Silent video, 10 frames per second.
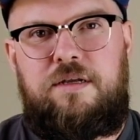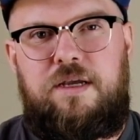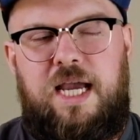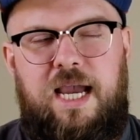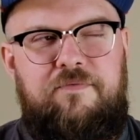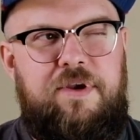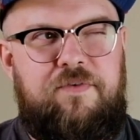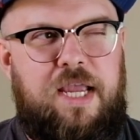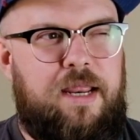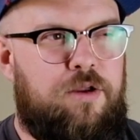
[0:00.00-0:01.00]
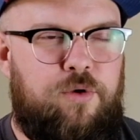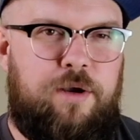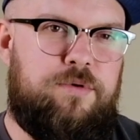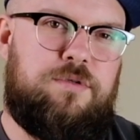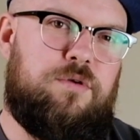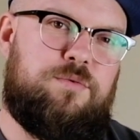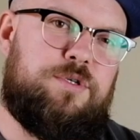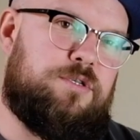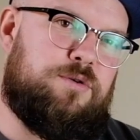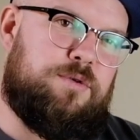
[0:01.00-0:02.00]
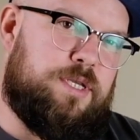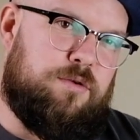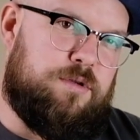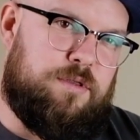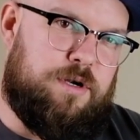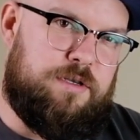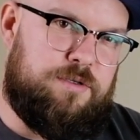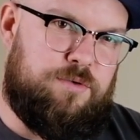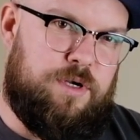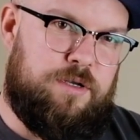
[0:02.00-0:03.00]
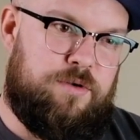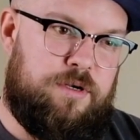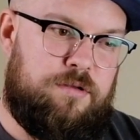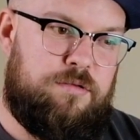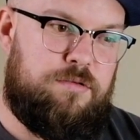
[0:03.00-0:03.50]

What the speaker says: gotten great results when shooting Delta 3200